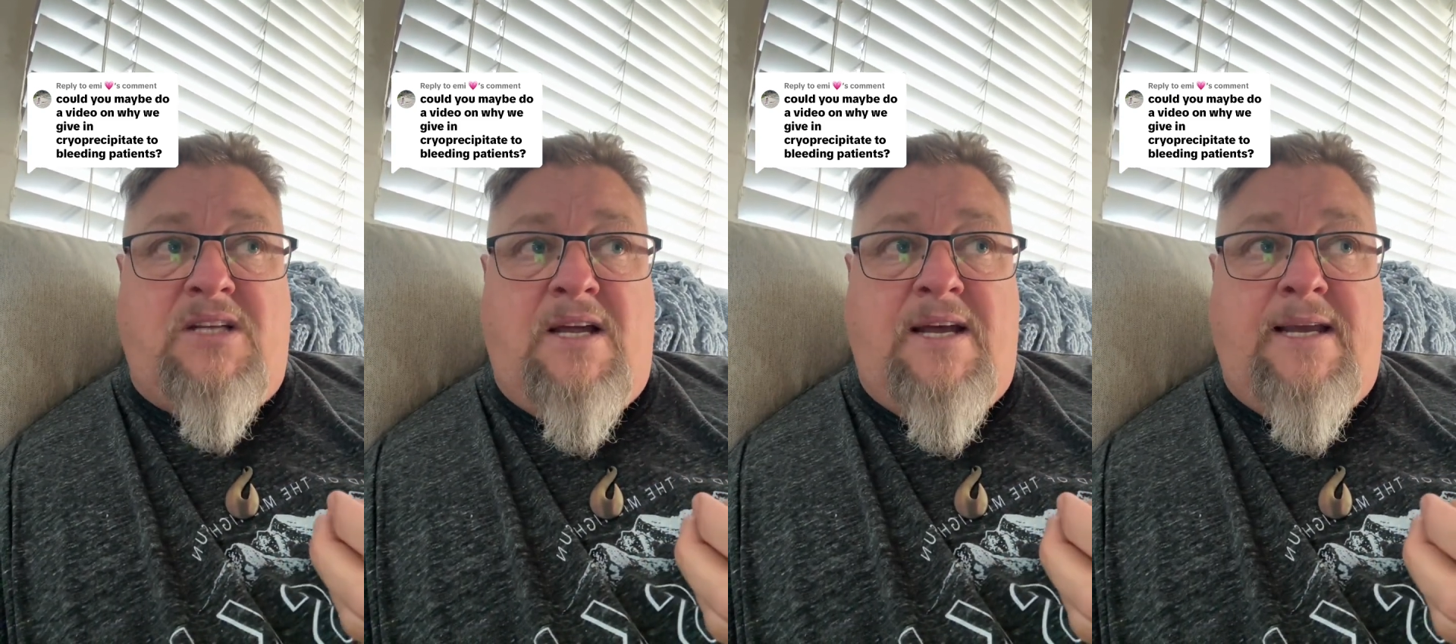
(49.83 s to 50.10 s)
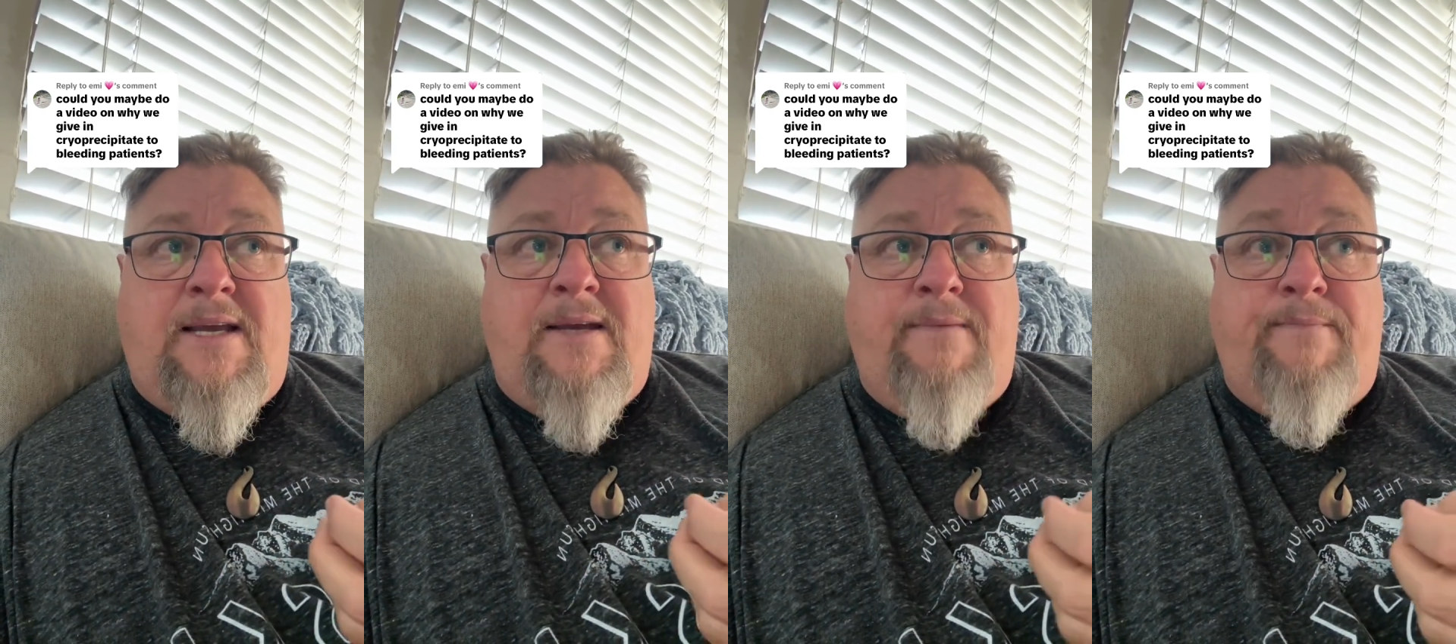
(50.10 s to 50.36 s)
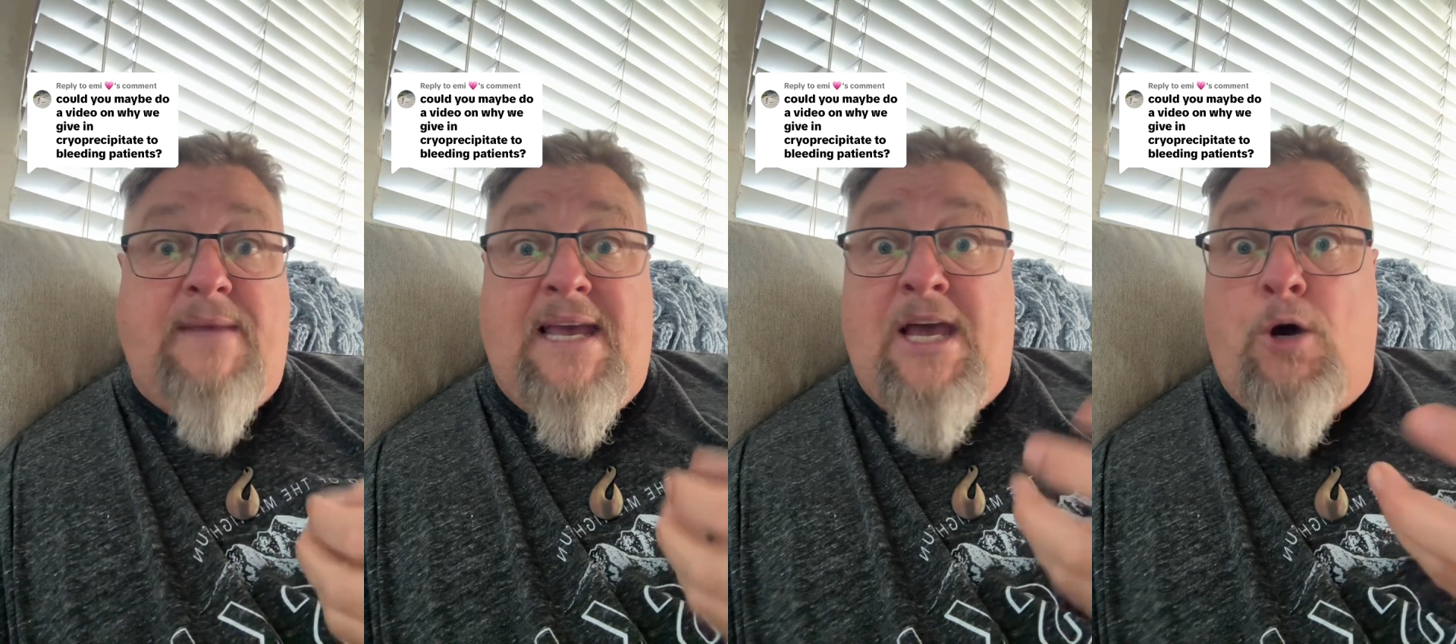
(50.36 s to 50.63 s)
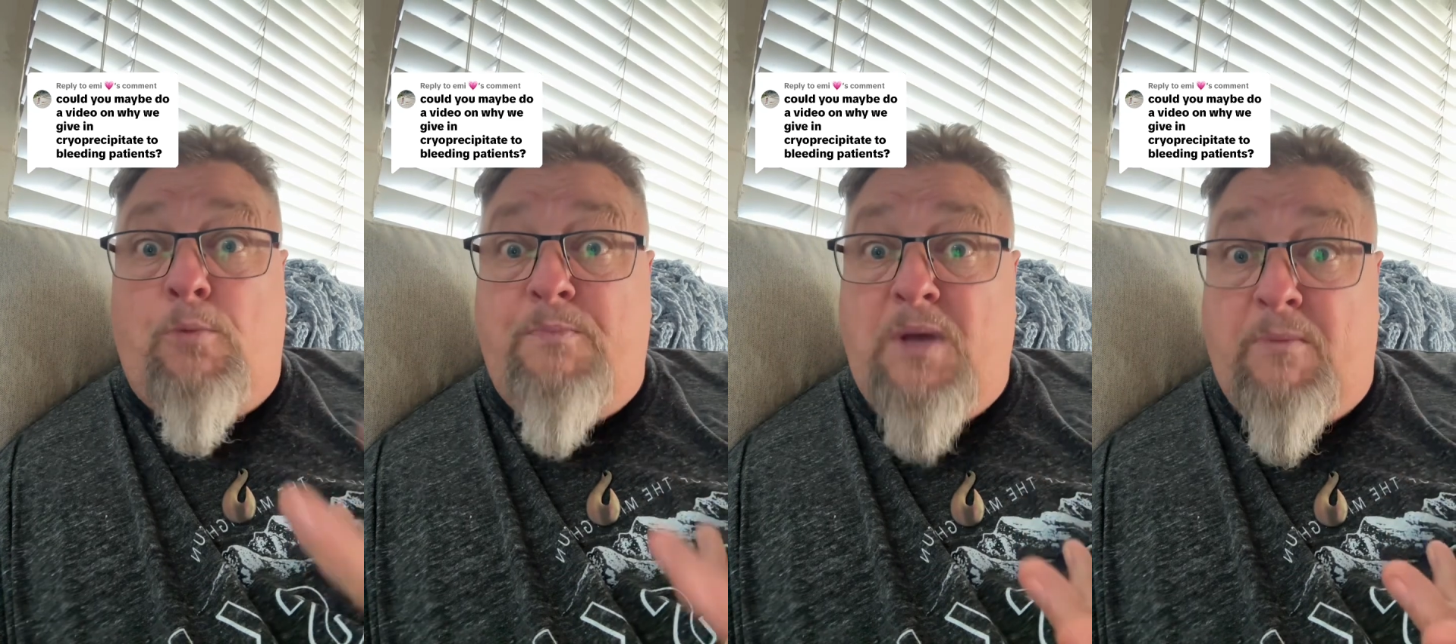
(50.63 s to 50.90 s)
like
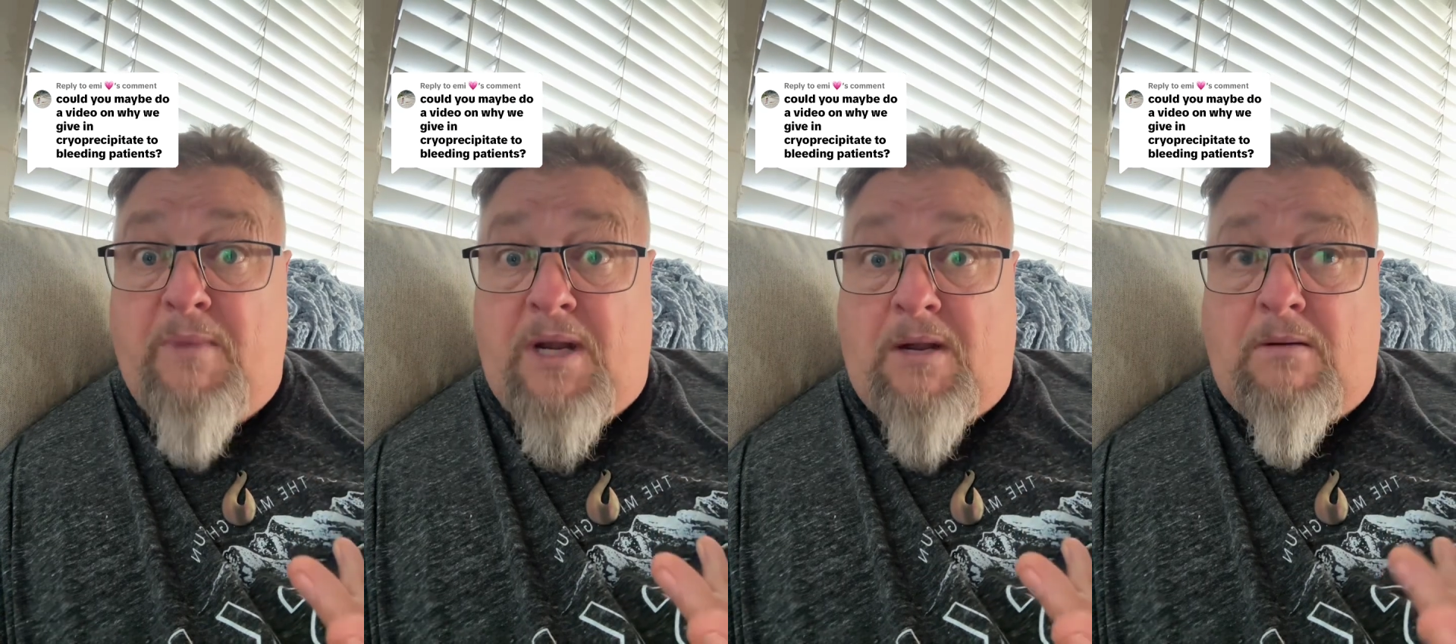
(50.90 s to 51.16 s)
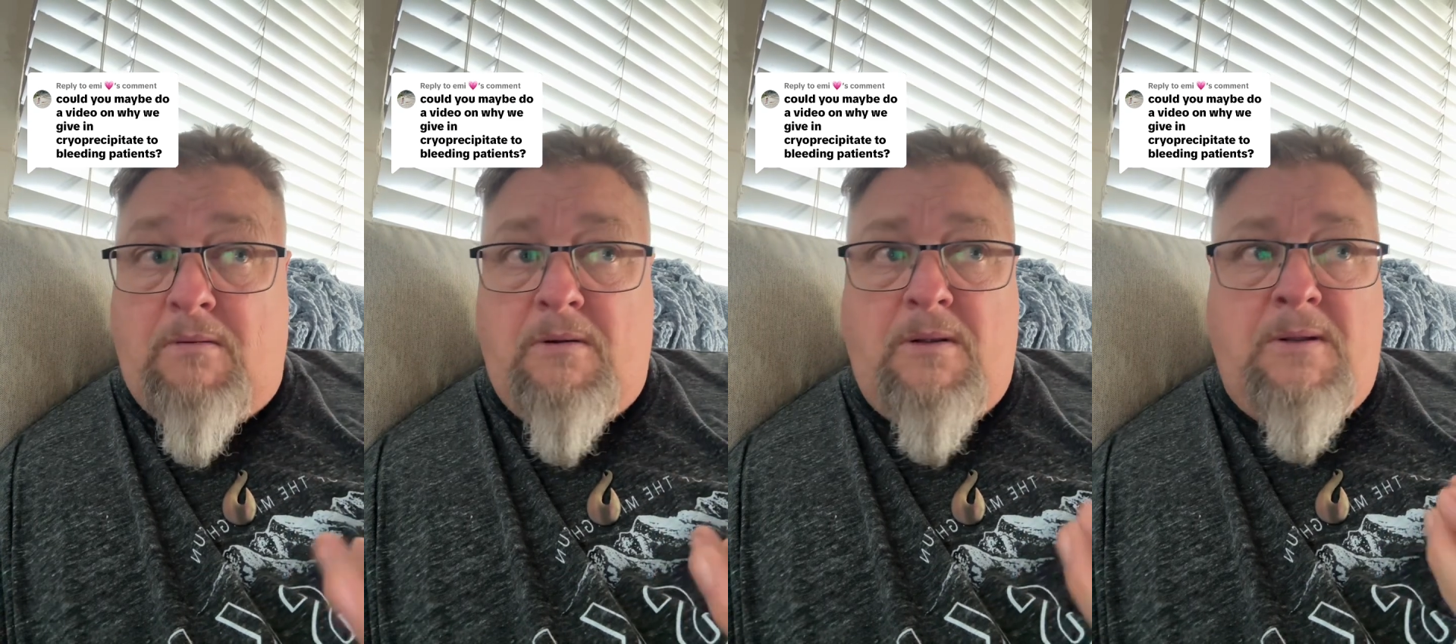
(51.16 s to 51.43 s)
albumin